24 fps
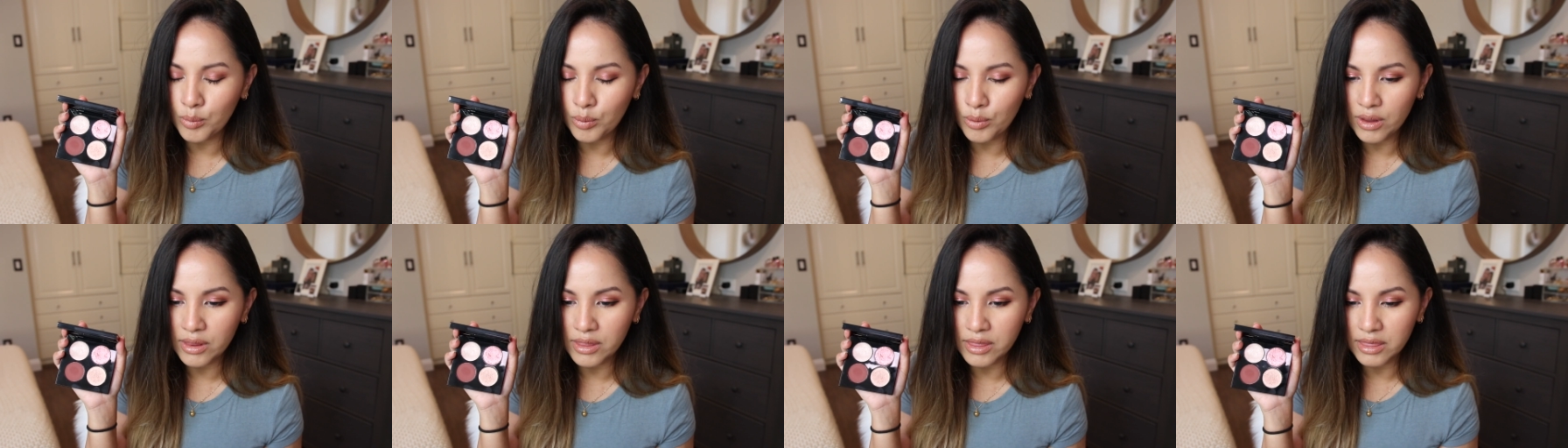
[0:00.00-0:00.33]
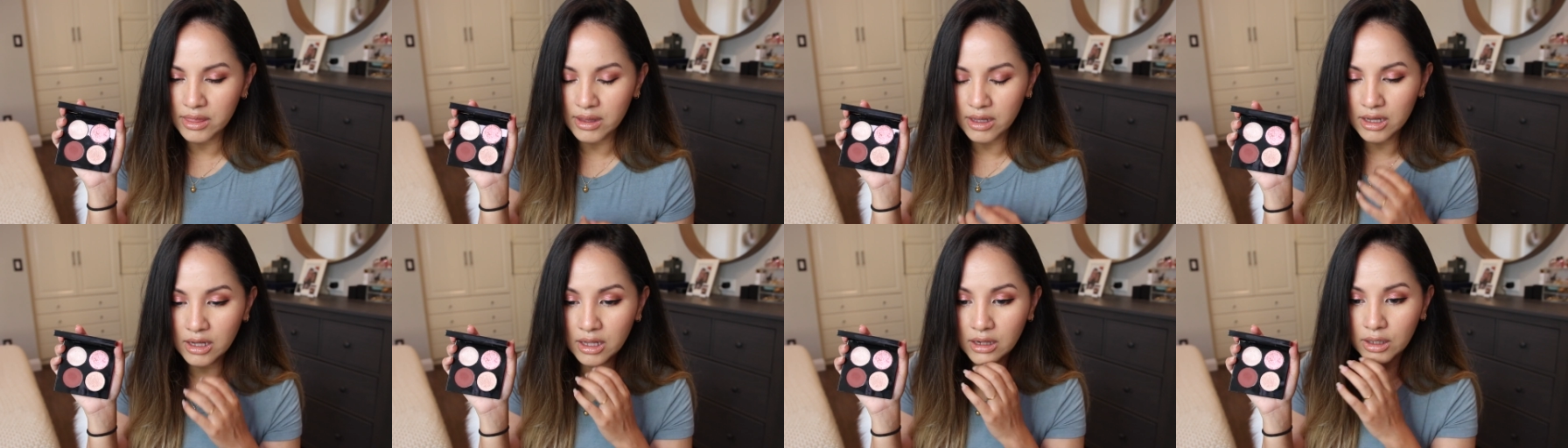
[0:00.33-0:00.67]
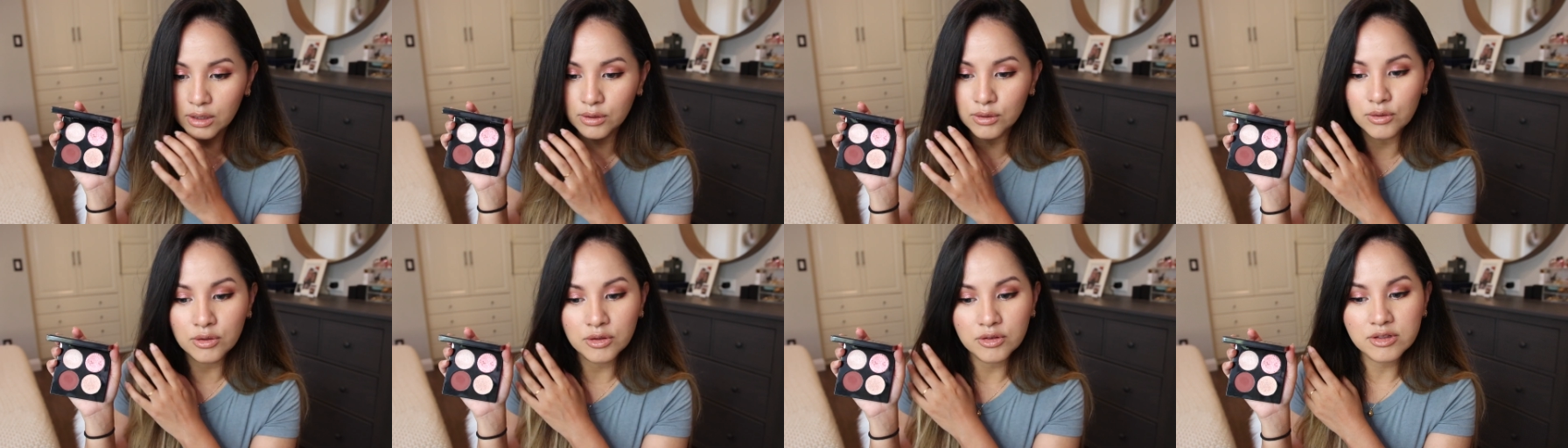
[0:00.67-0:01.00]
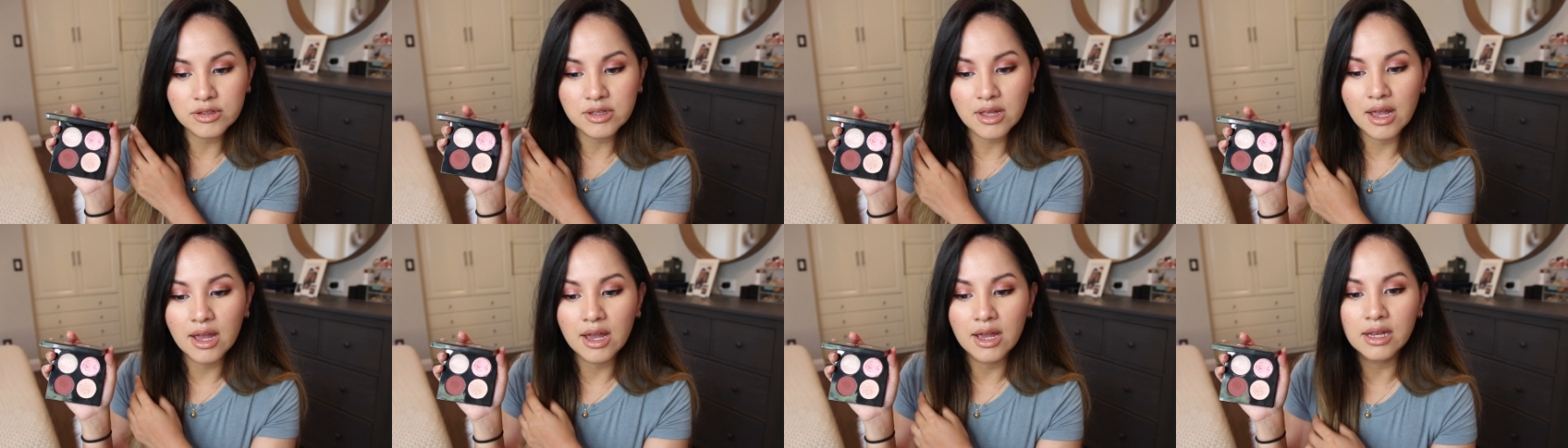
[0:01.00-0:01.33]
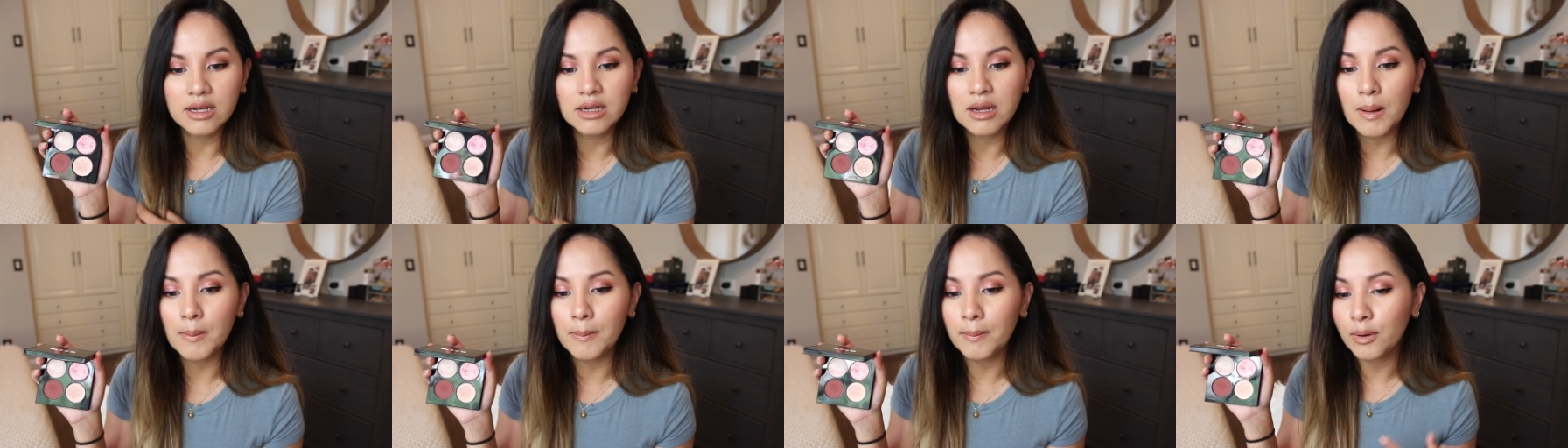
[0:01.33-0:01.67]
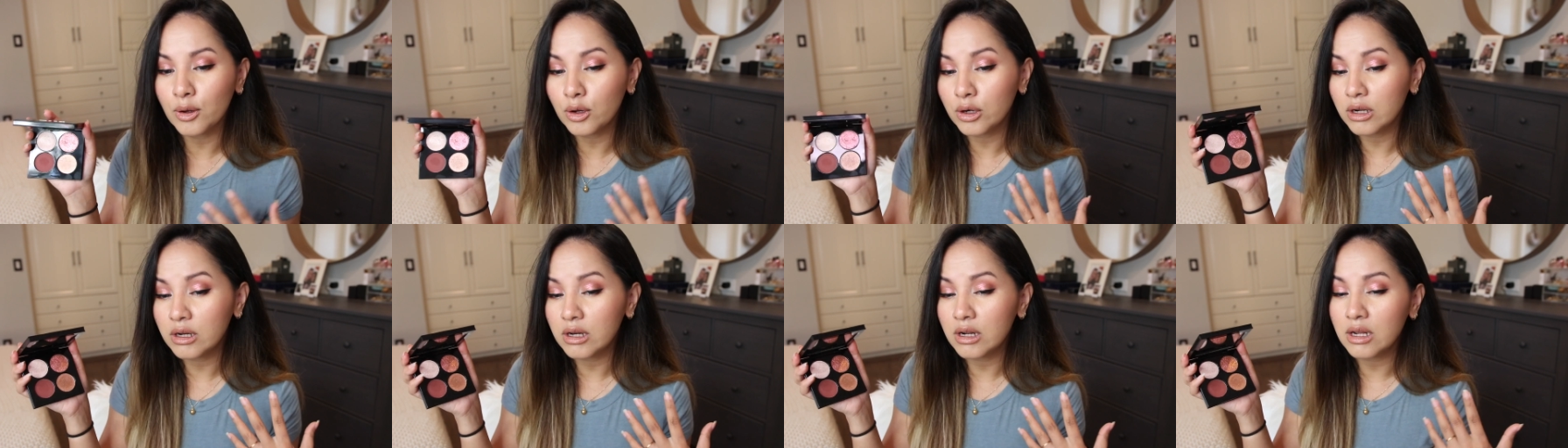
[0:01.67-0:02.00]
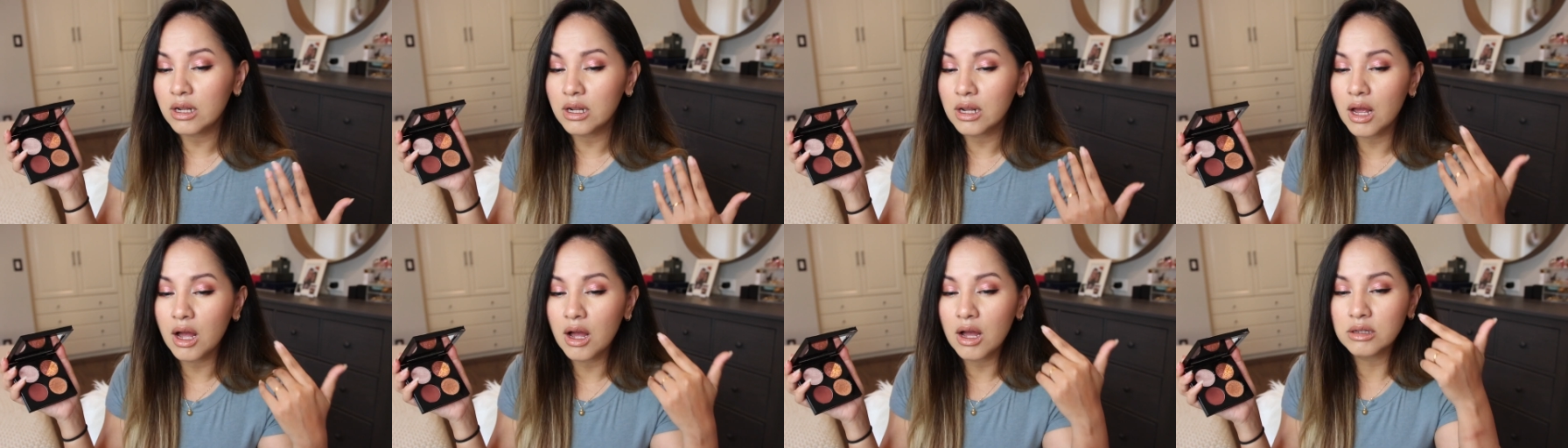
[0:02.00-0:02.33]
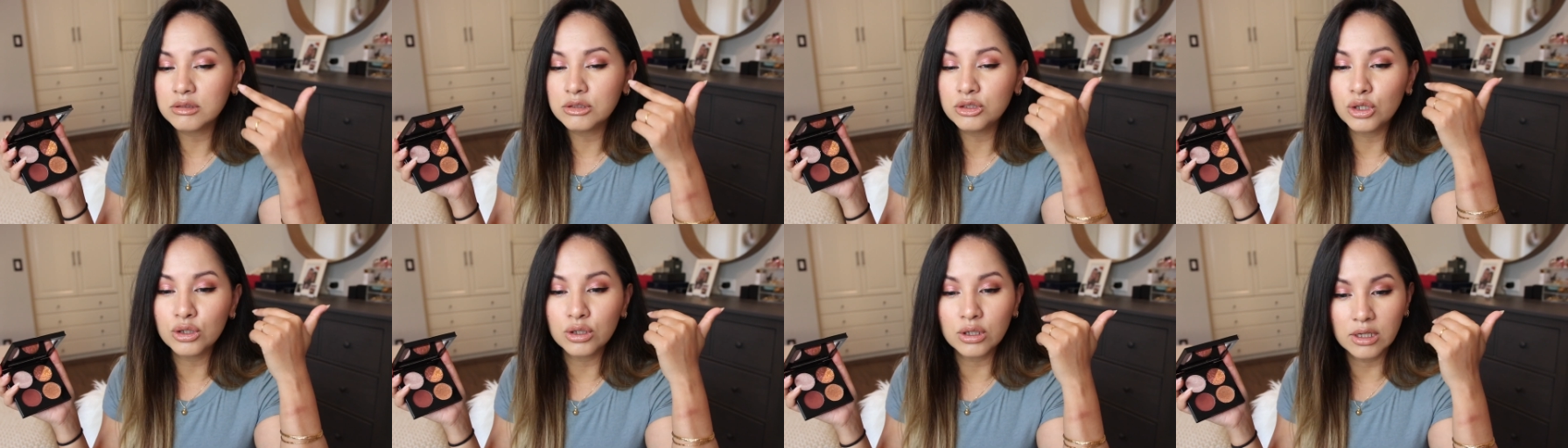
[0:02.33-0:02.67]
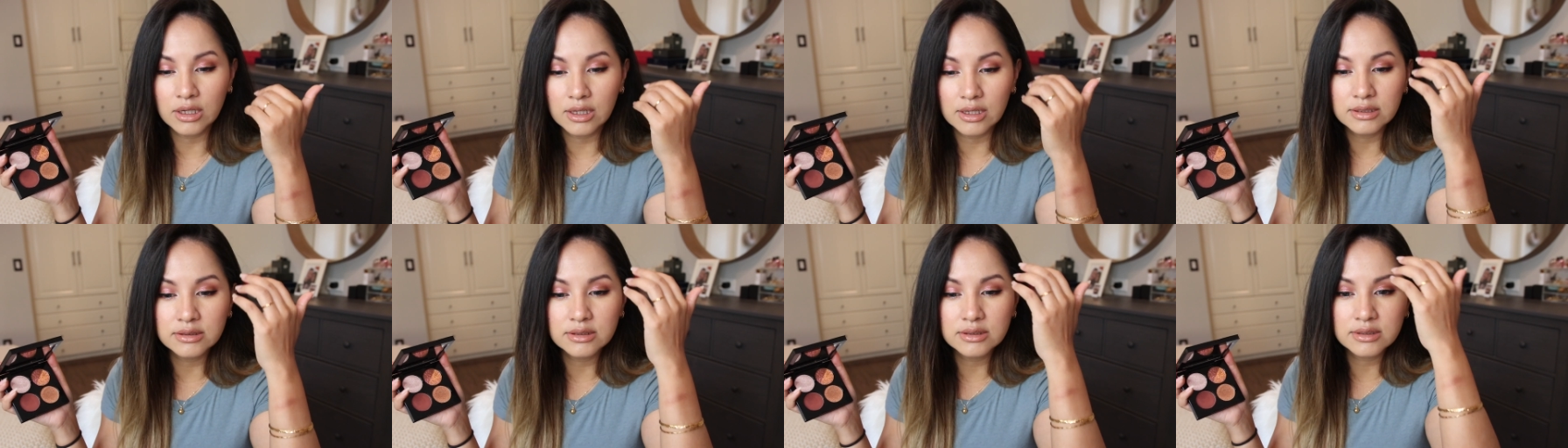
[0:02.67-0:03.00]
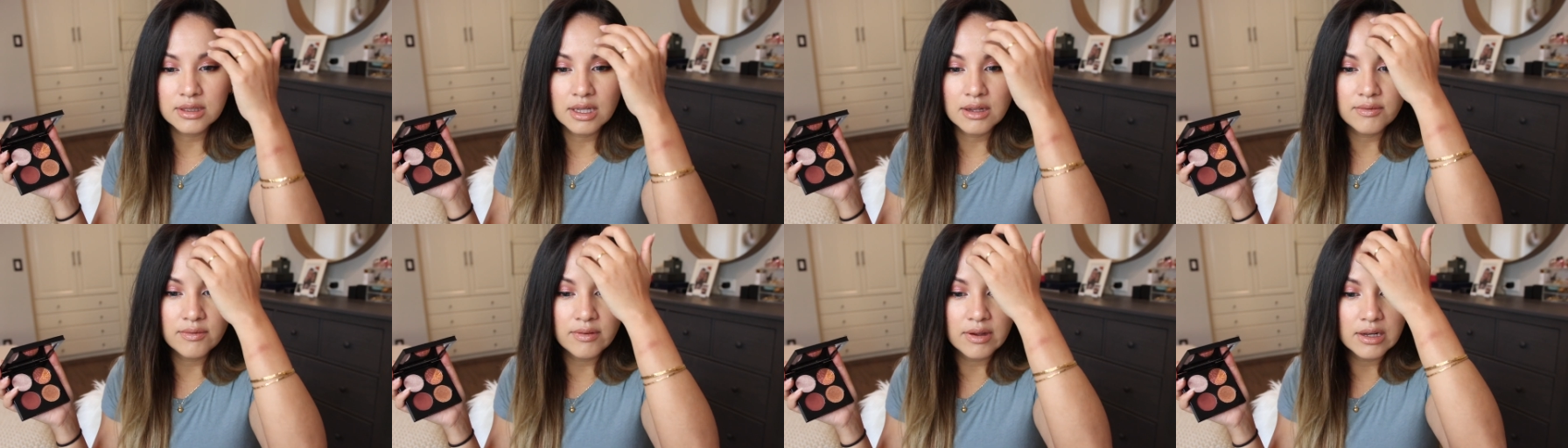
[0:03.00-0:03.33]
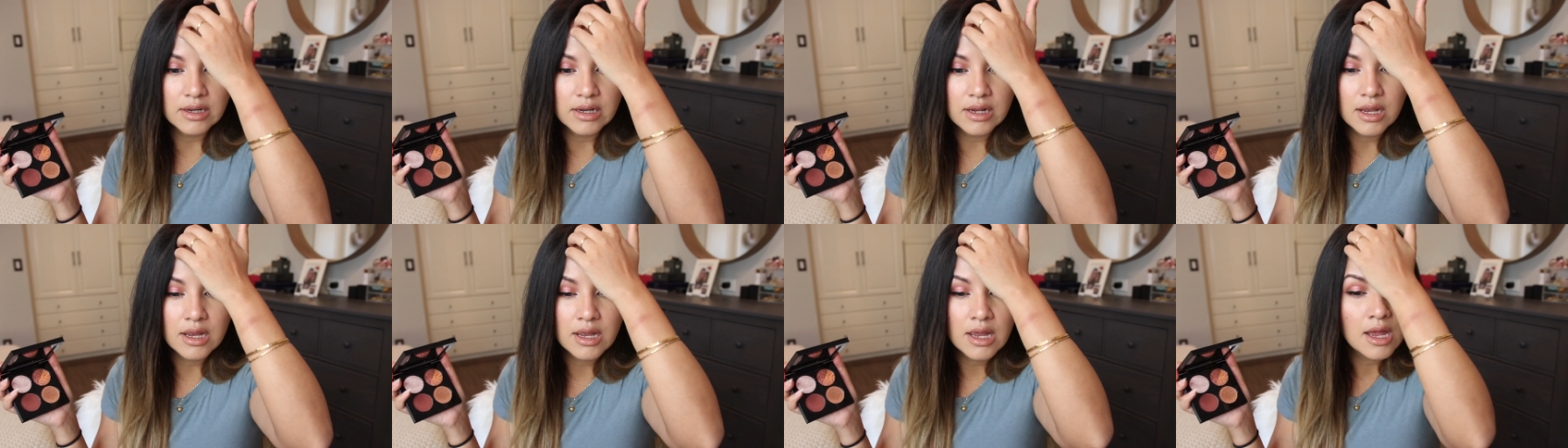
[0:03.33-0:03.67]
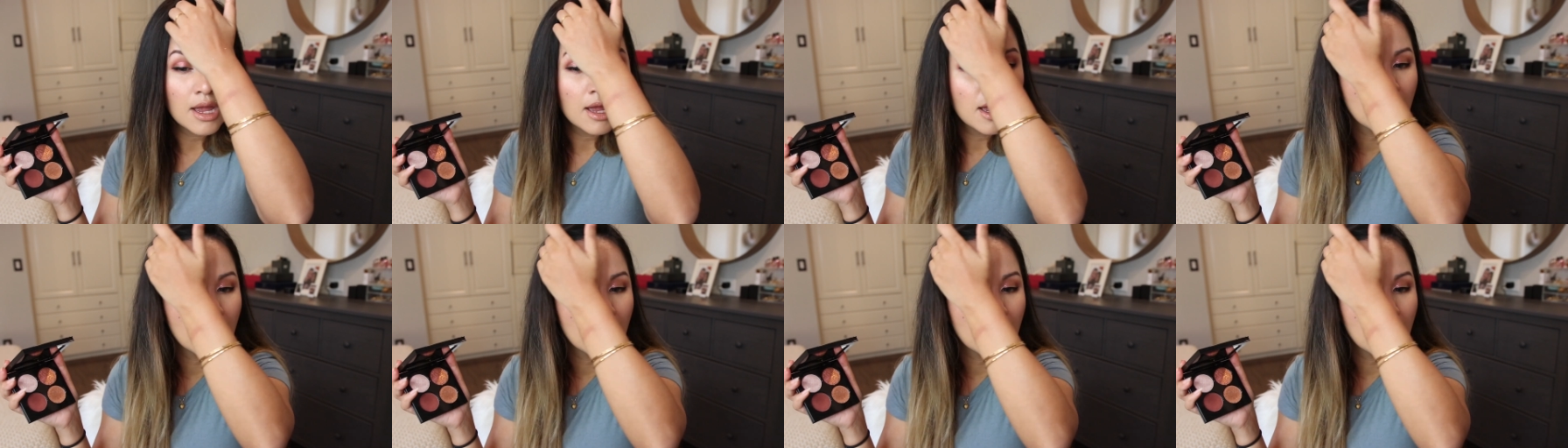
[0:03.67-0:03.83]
with the colors and putting it on your lids even.